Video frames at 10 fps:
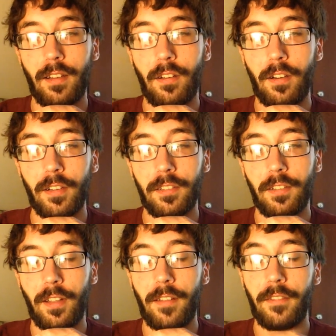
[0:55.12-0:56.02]
August
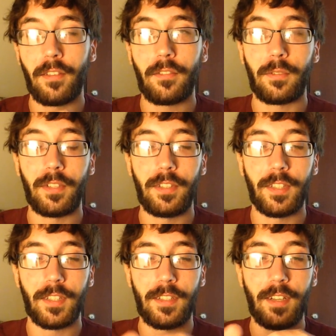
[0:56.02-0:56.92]
11th,
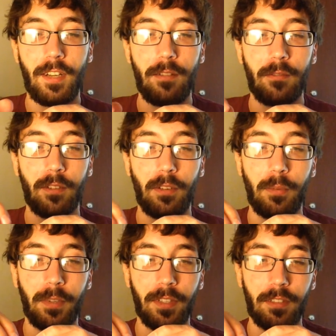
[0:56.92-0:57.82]
2016, where a
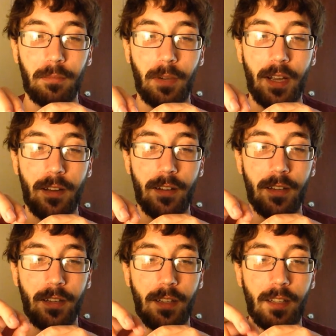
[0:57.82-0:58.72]
little bit expired.